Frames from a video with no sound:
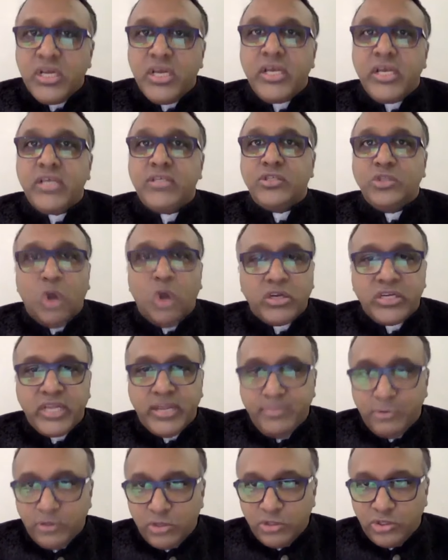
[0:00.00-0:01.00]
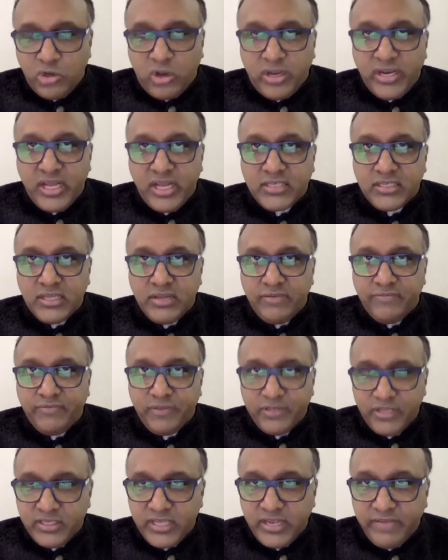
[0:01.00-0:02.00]
is not able to join us for
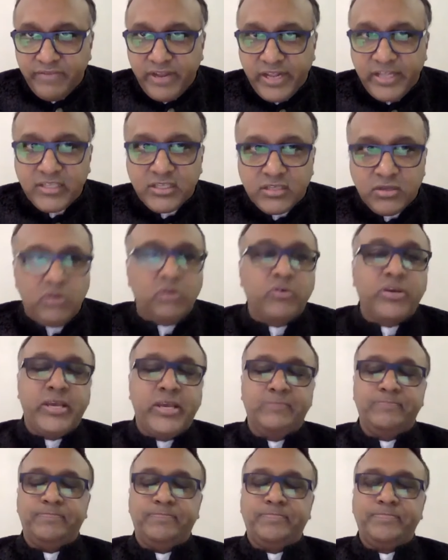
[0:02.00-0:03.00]
this evening's colloquium.